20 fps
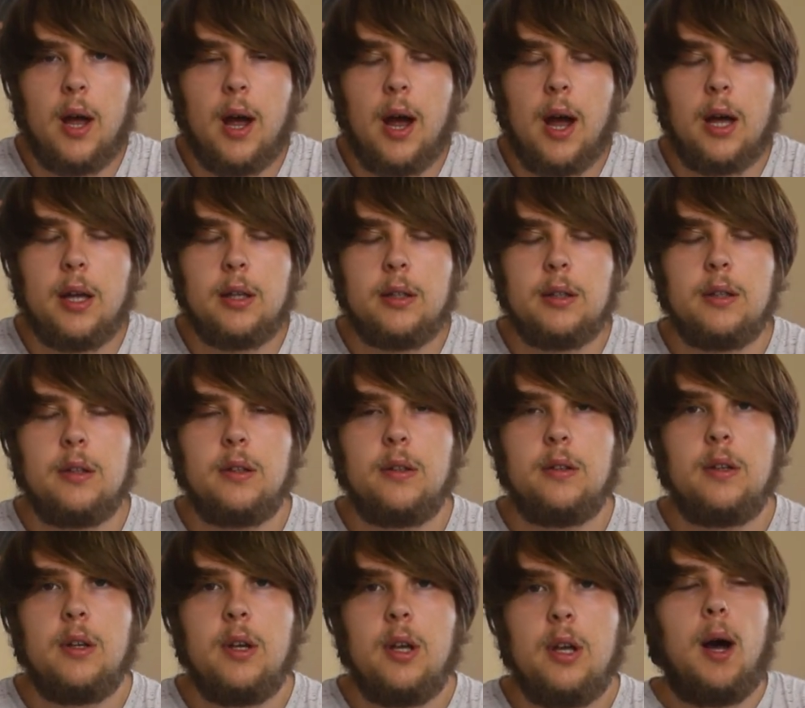And
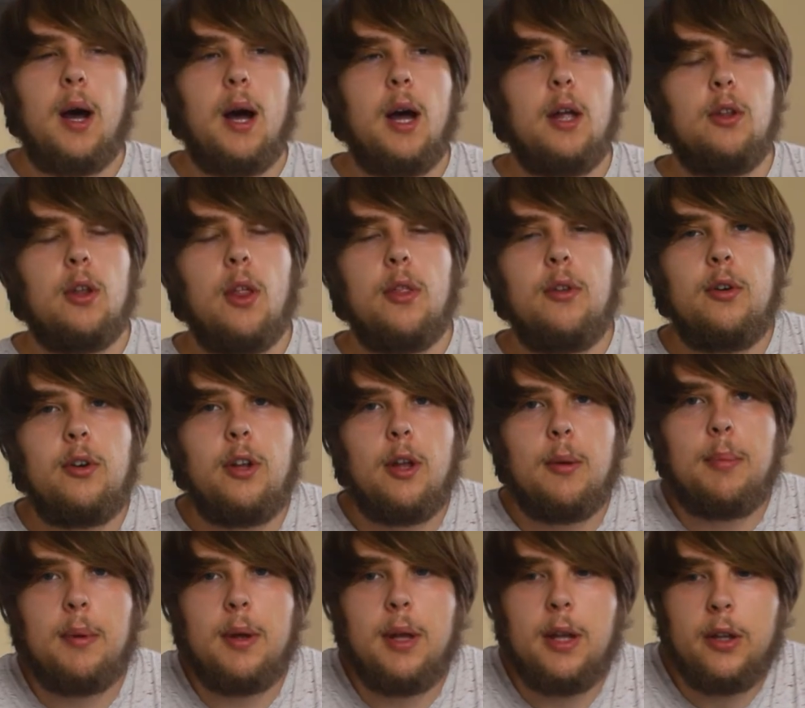another
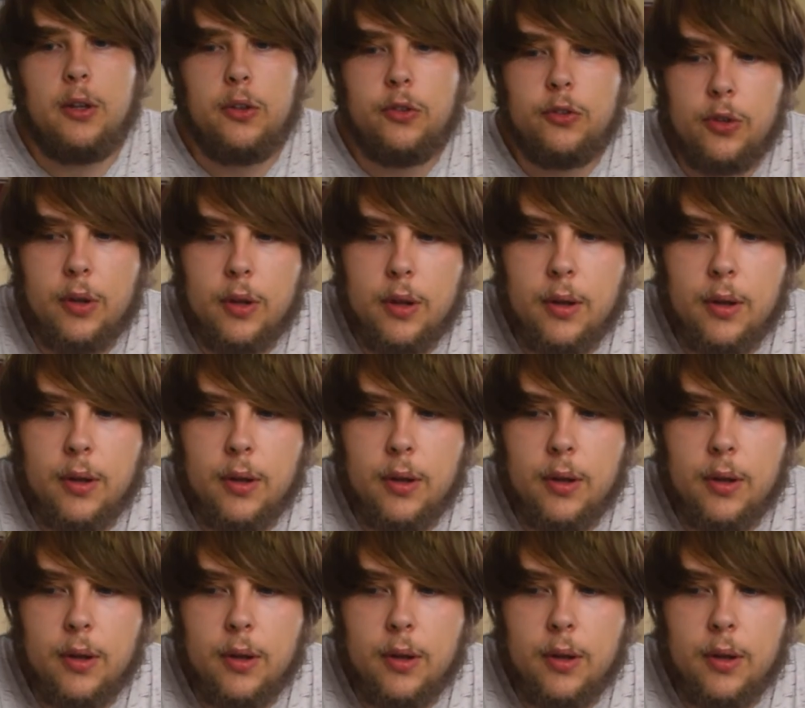tip is,